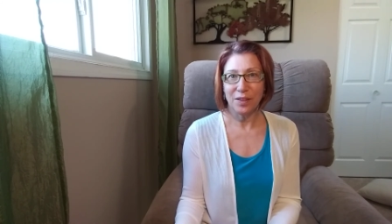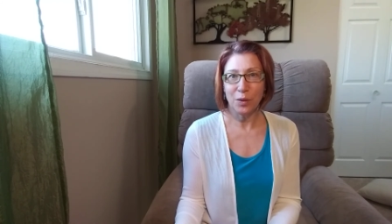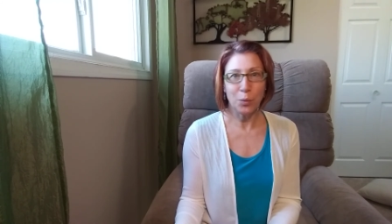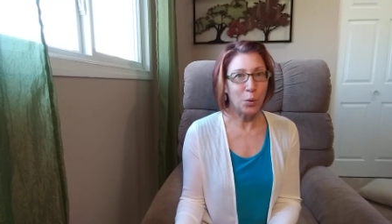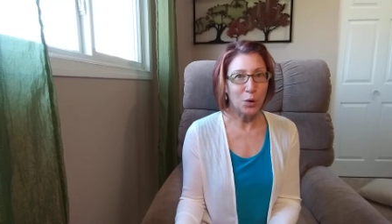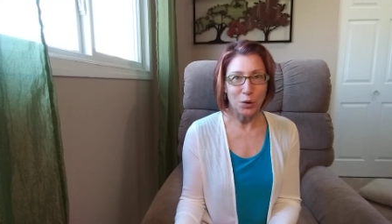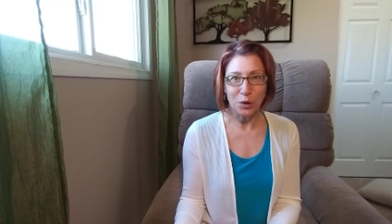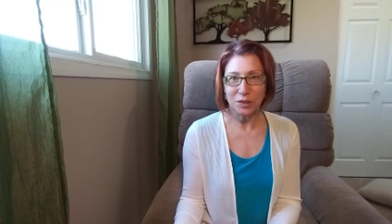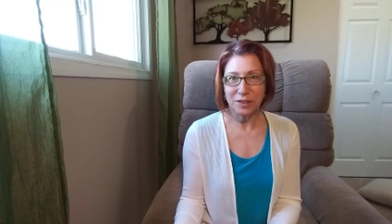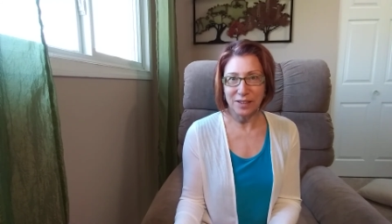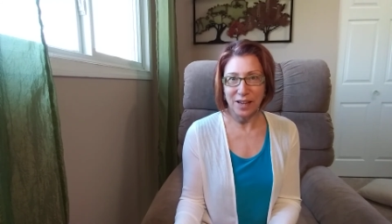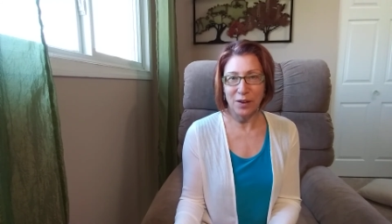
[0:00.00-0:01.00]
the world
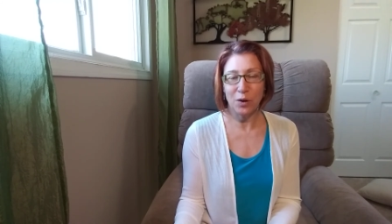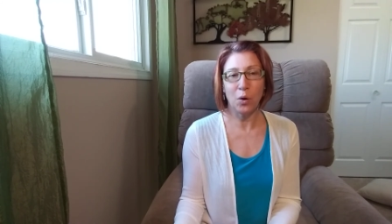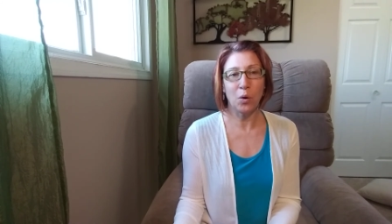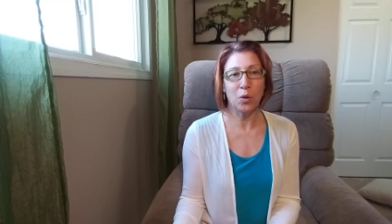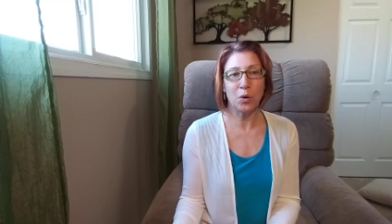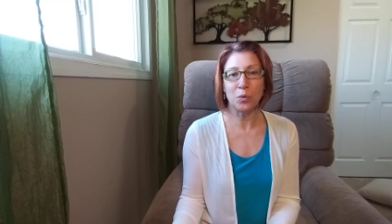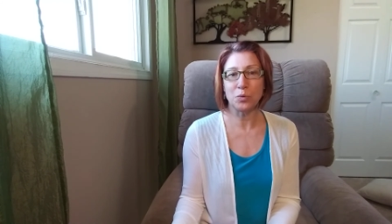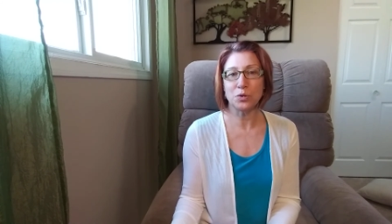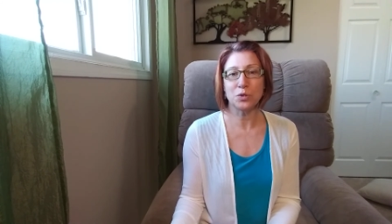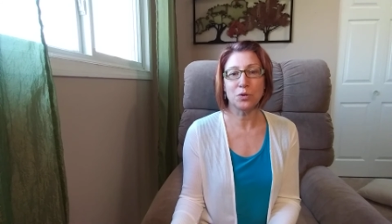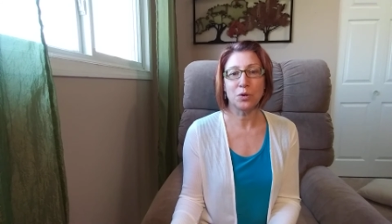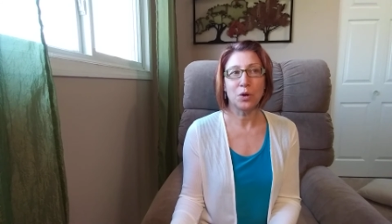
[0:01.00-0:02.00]
and all
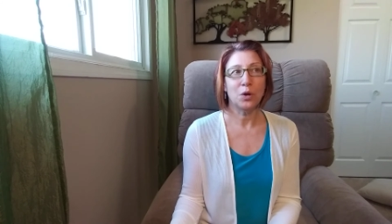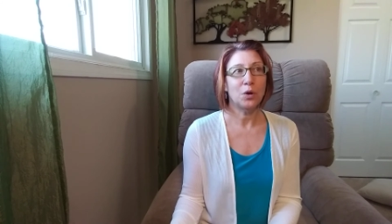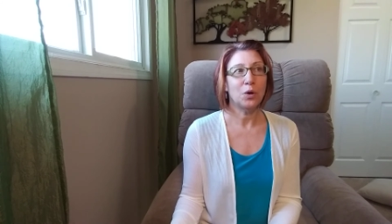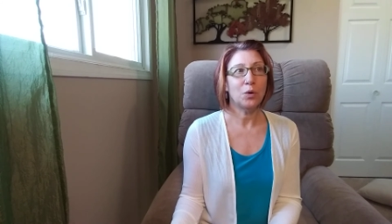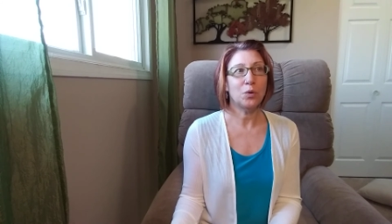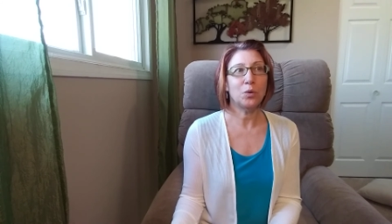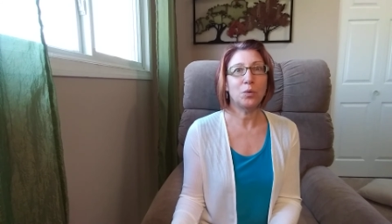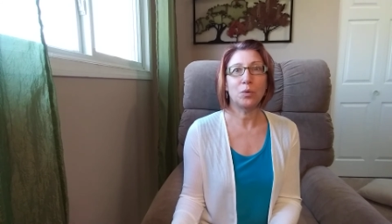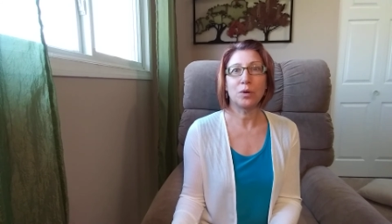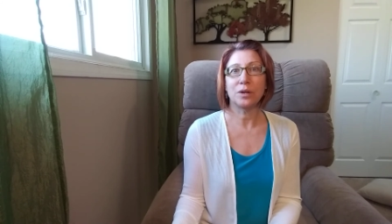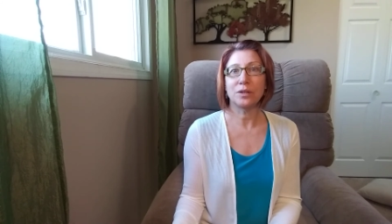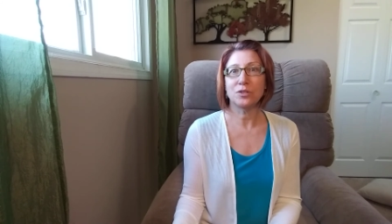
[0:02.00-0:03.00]
those who
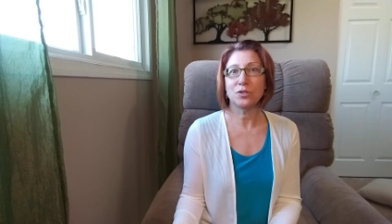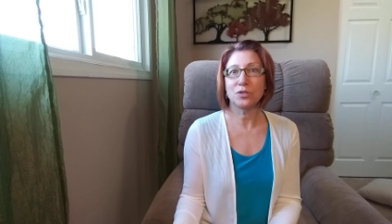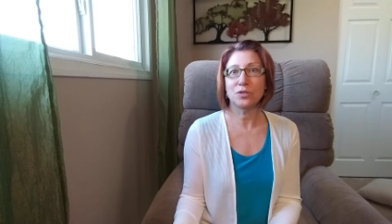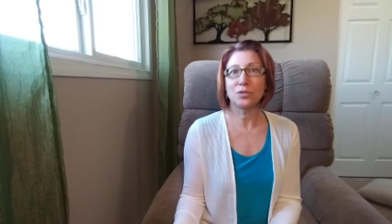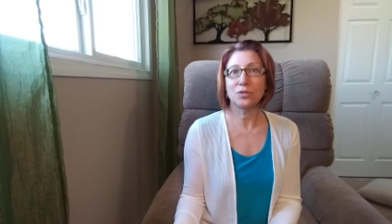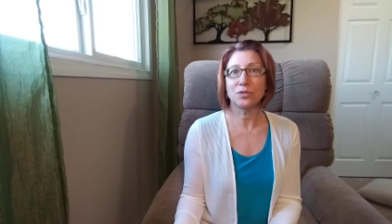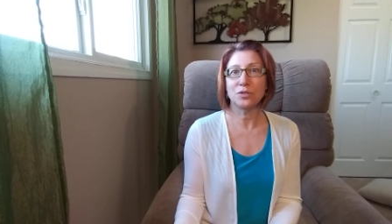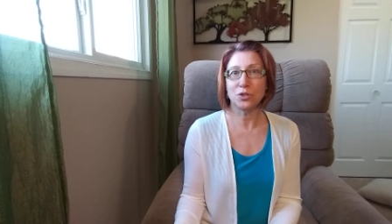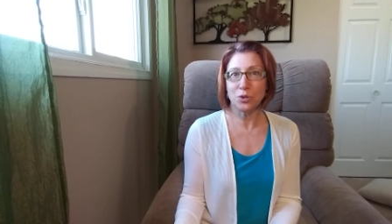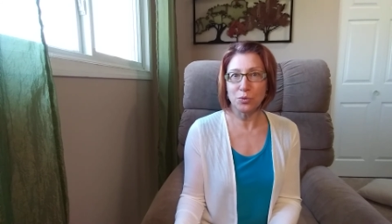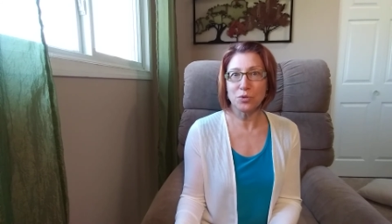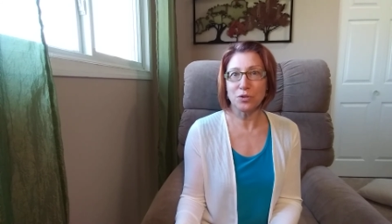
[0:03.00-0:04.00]

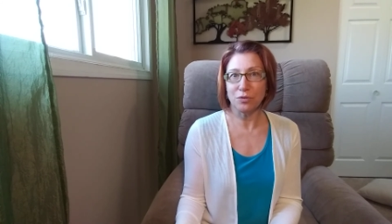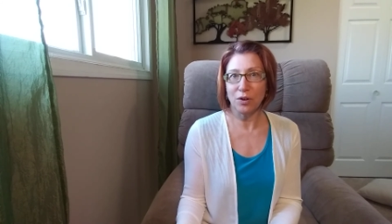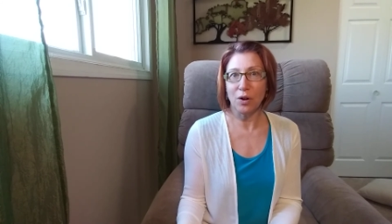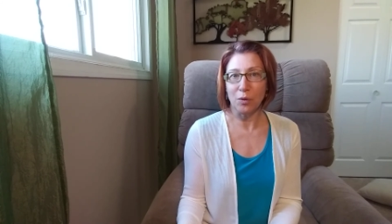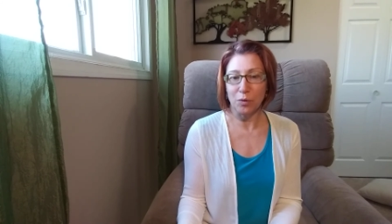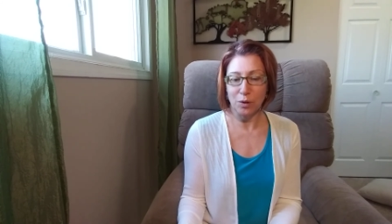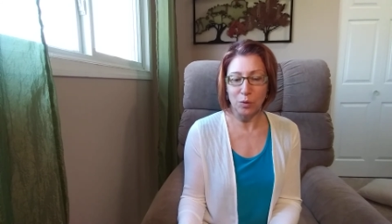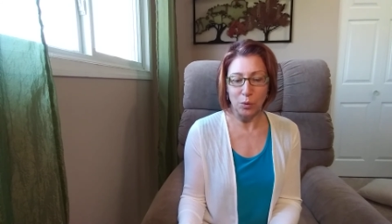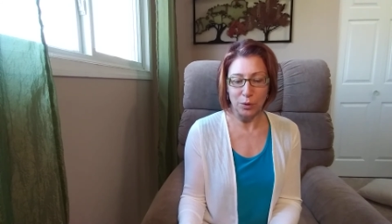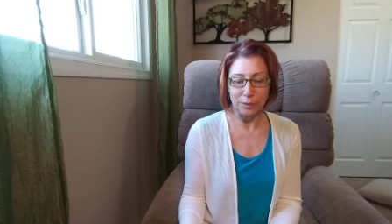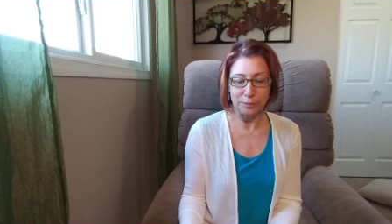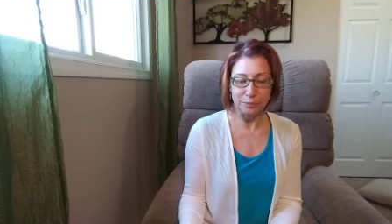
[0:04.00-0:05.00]
choose to follow the Lord.